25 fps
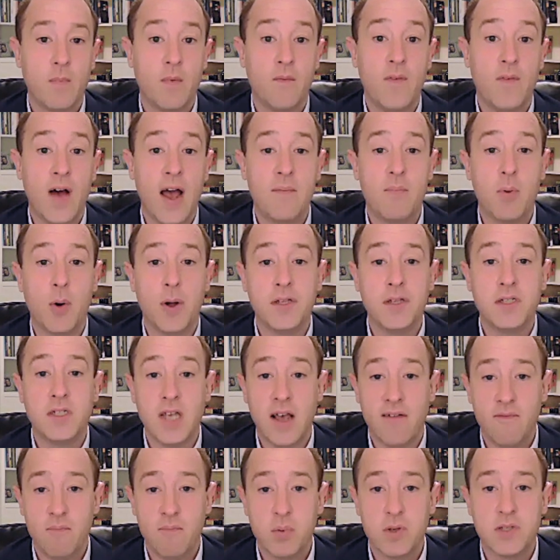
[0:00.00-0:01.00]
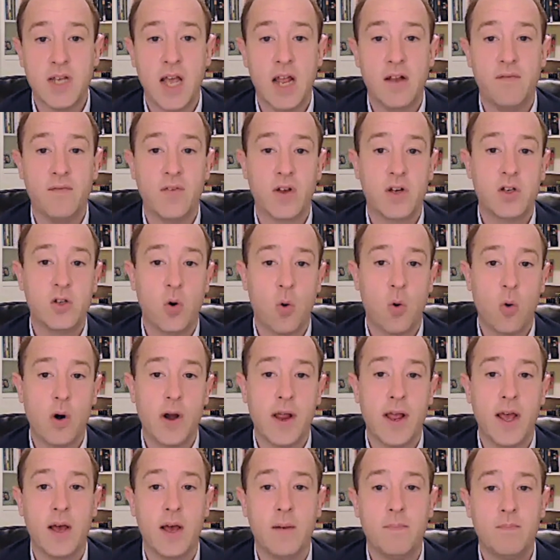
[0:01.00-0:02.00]
5.7% in
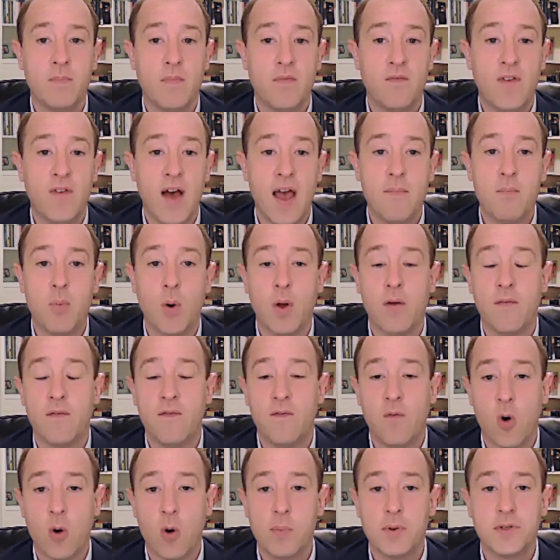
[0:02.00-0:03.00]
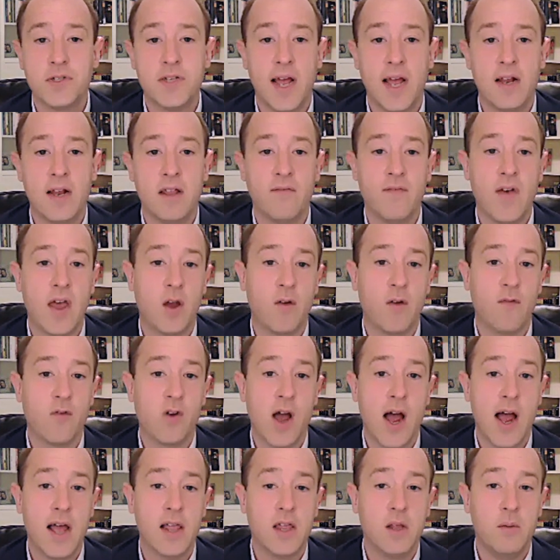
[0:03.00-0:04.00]
Victoria, 5.4% in
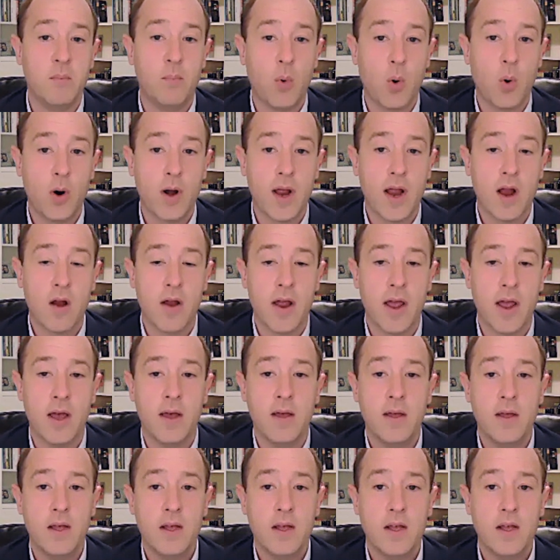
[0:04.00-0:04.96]
Vancouver Island Port Area,